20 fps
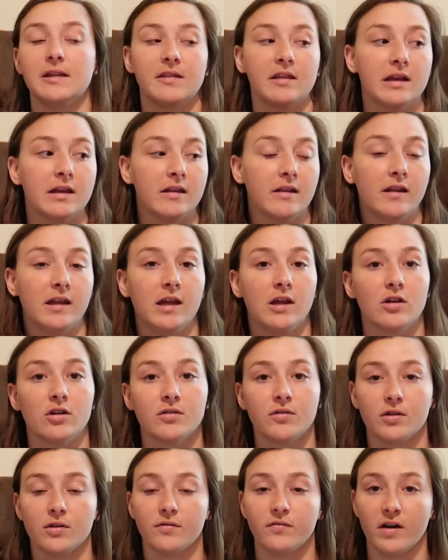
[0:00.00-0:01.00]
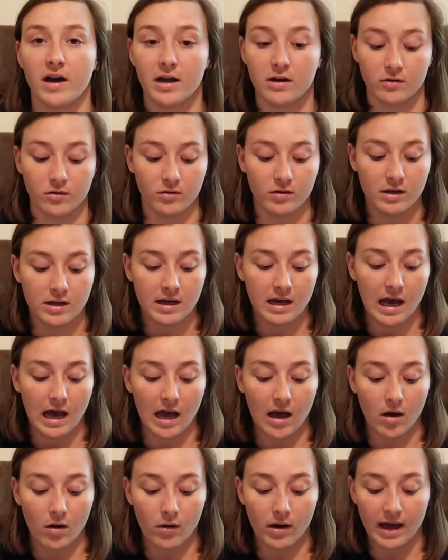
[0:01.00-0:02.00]
that at the end of the year for the final,
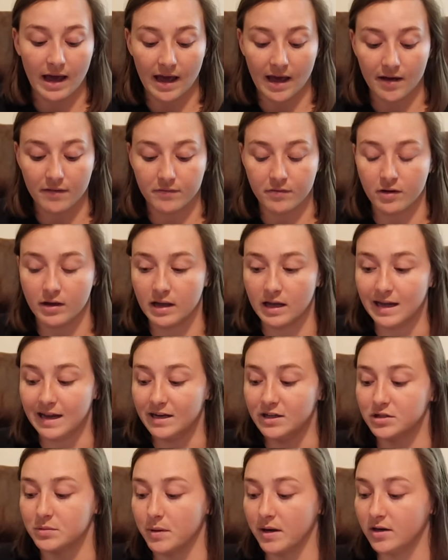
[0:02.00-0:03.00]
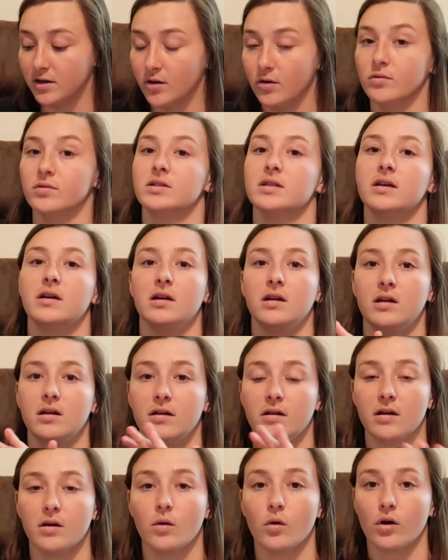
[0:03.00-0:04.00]
I'll have each of my notes
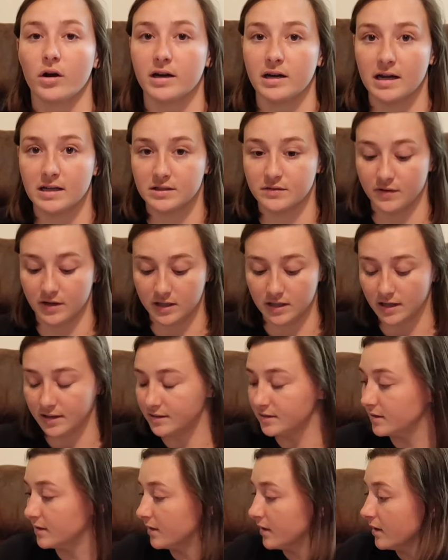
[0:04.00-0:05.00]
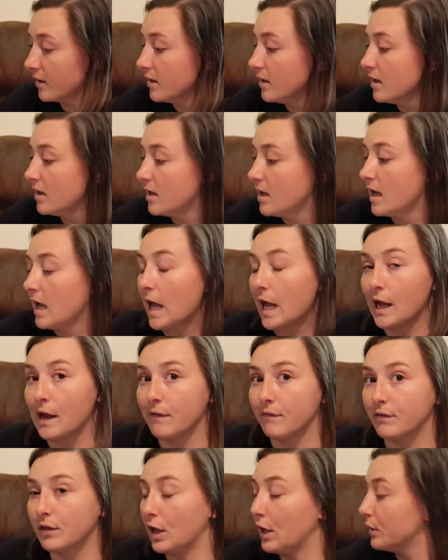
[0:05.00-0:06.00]
organized very nicely,
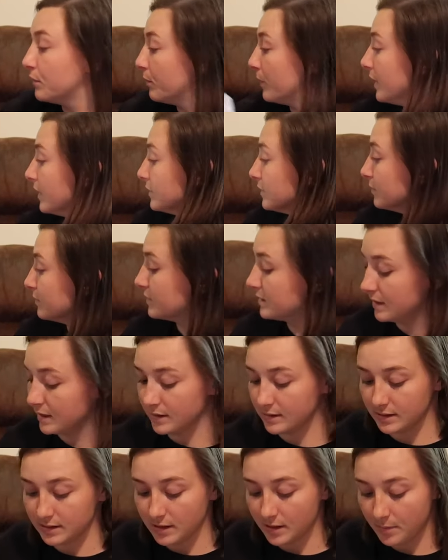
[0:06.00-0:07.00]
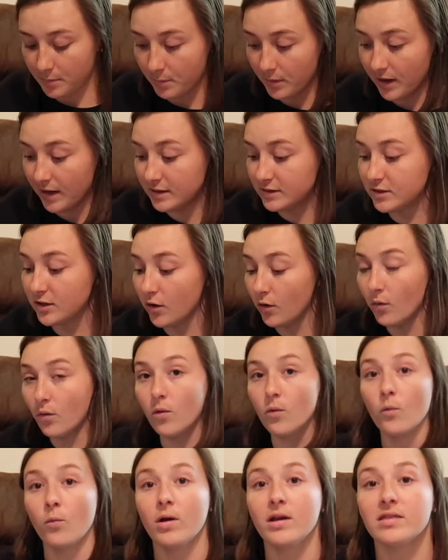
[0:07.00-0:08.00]
if that makes some sense. But so
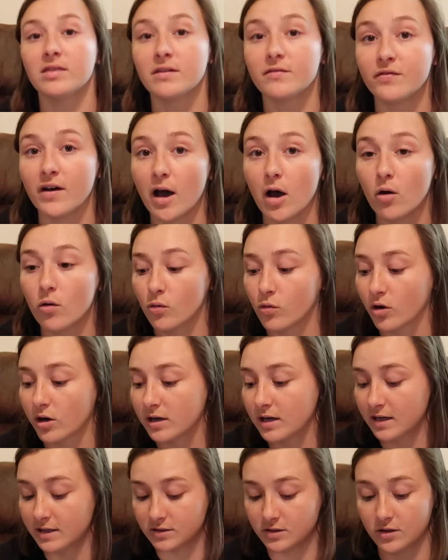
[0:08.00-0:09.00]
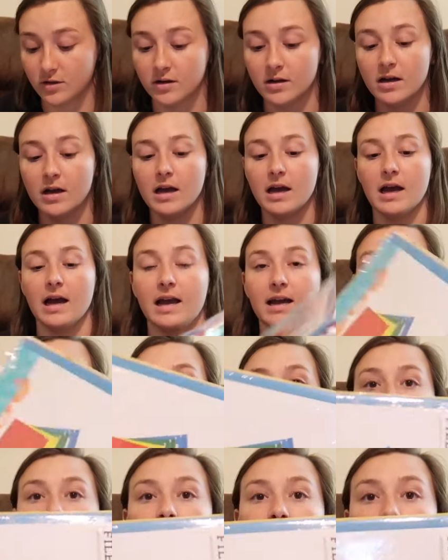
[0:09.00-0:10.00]
with the file organizer, I
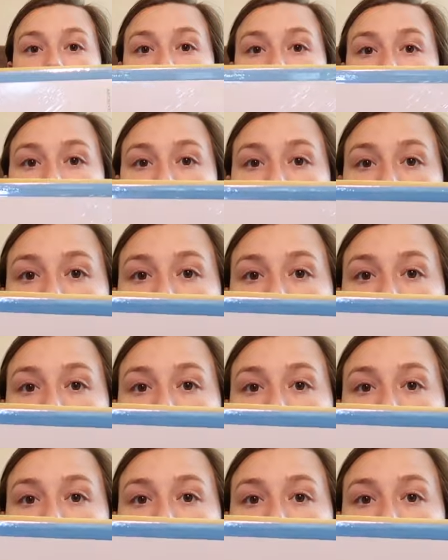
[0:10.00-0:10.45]
got these